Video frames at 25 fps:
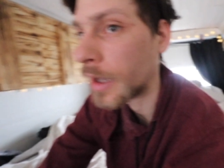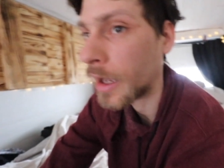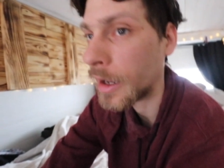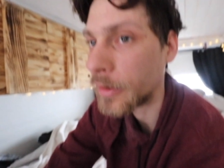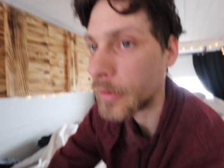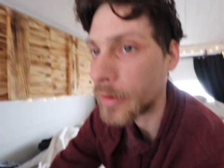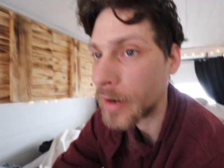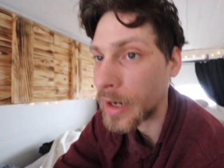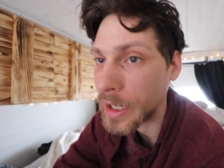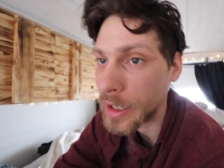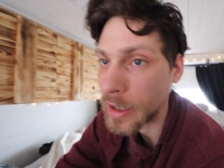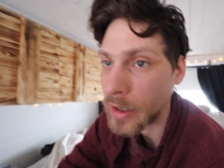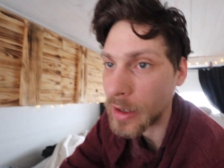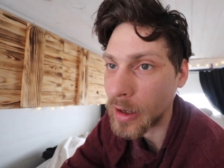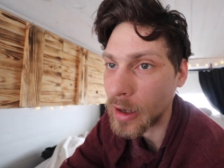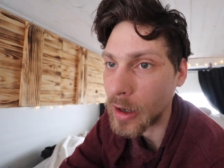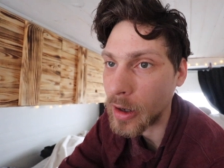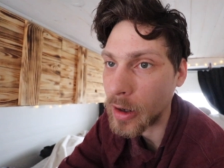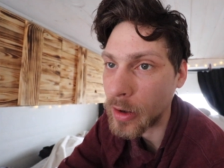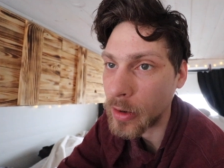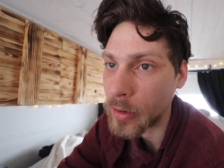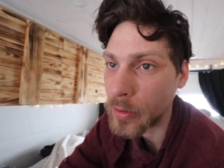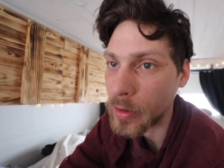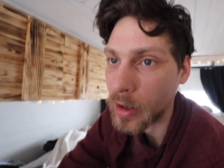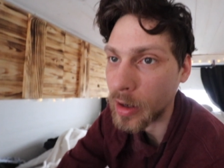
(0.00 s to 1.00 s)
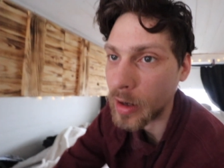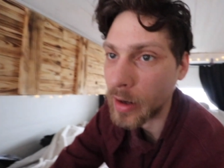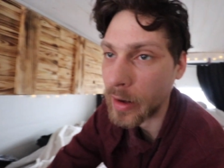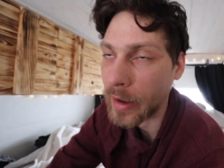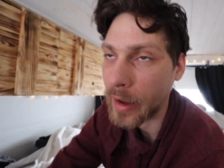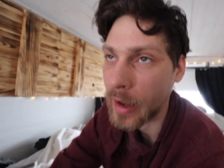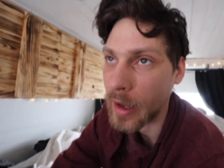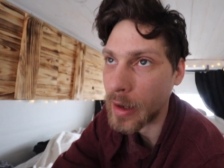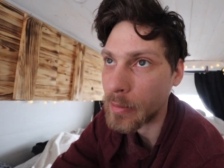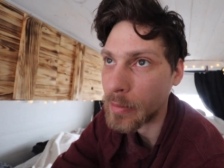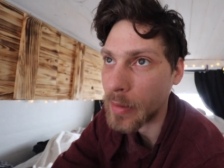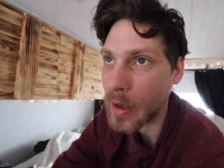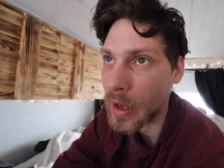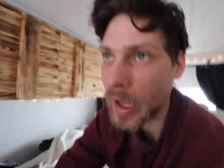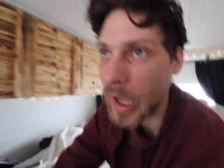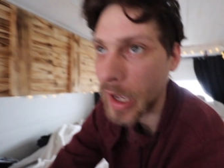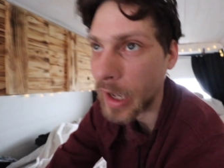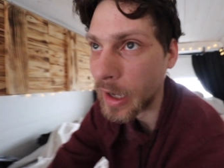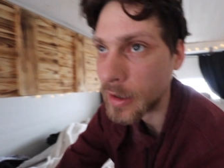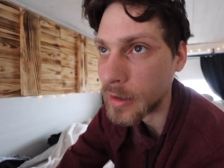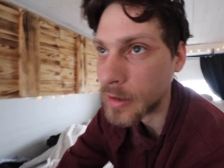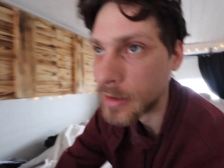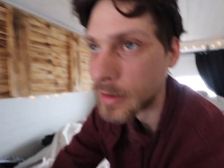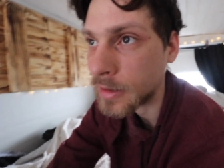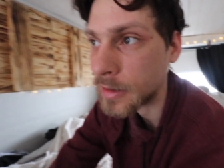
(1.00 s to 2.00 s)
Getting ready to go. We're gonna head
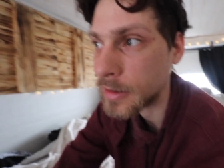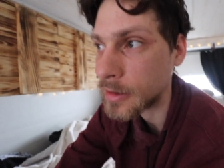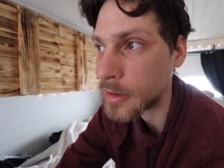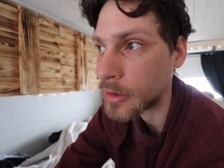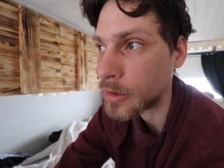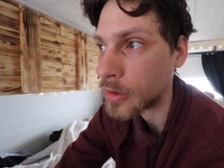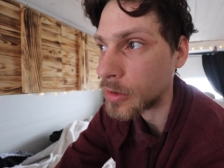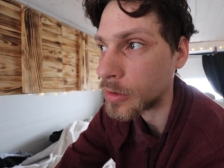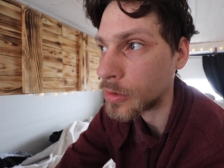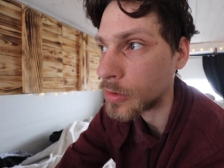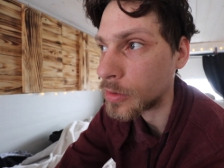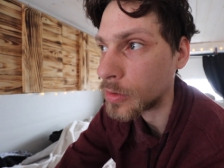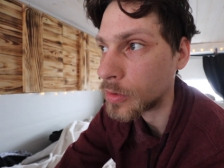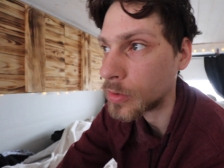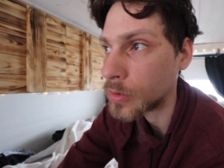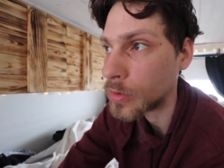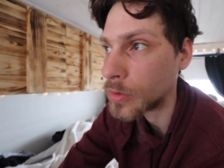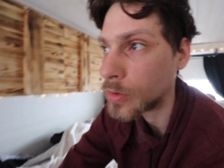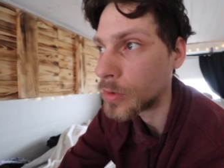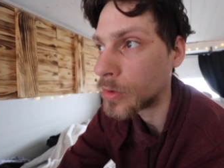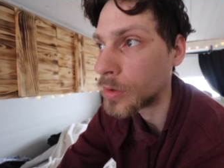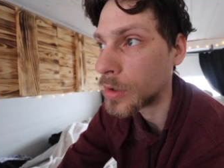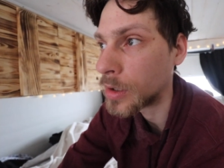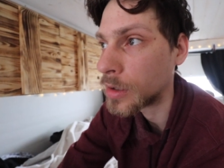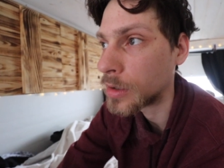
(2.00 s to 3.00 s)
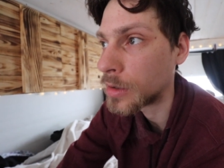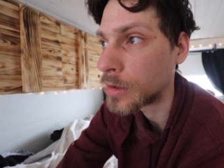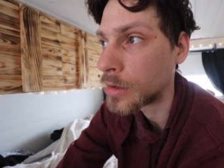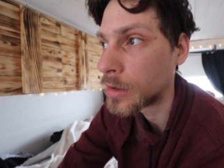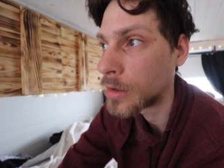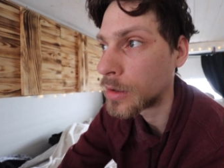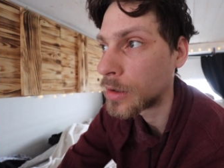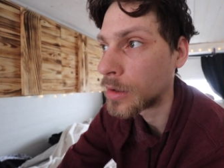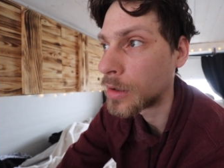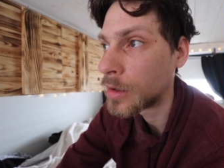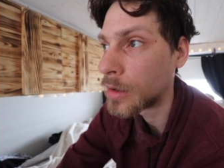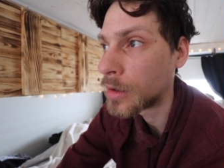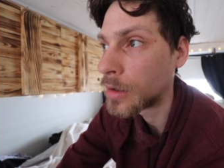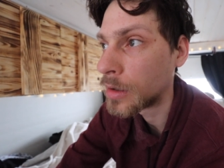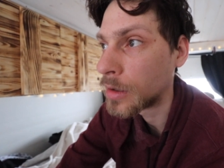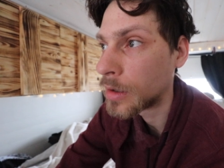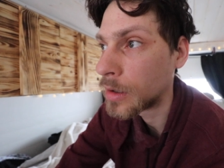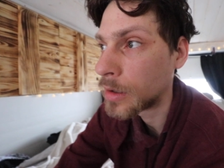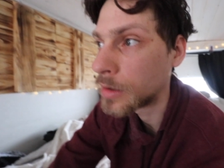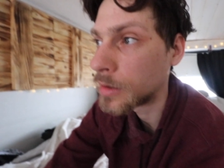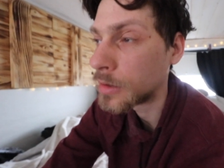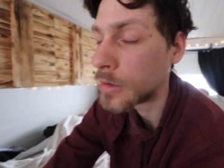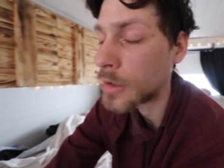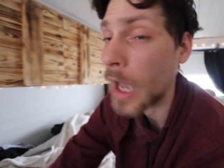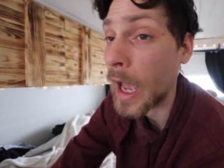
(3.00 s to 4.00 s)
back to
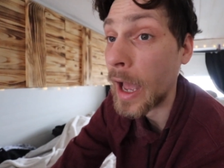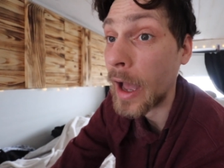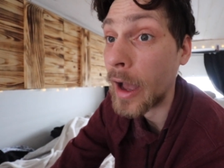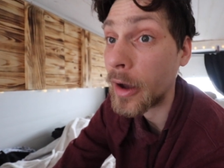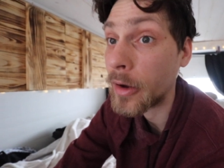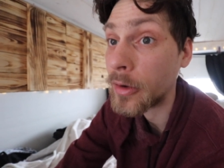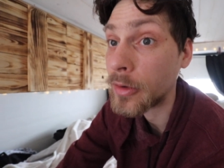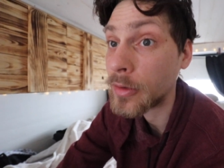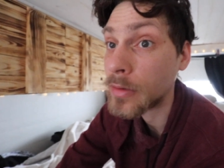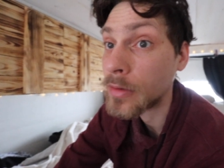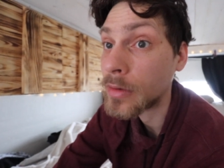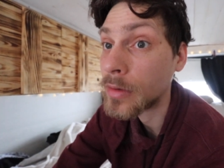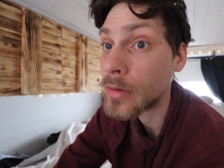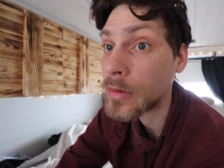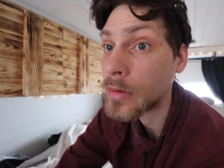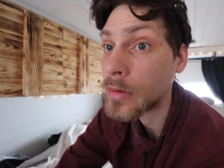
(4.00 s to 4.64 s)
town